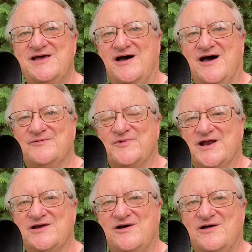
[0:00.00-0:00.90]
on what
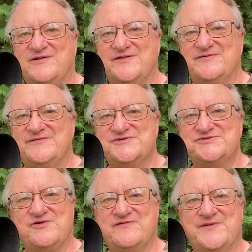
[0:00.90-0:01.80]
I call
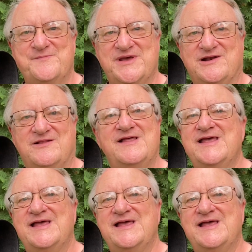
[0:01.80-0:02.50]
sort of the middle,